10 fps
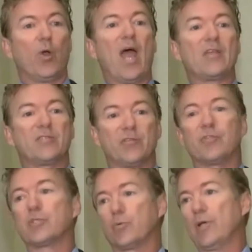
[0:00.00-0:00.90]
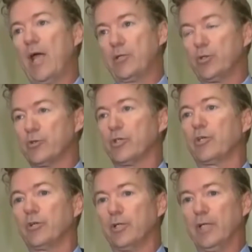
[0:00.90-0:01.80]
as if this were national
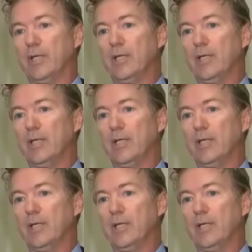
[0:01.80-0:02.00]
security.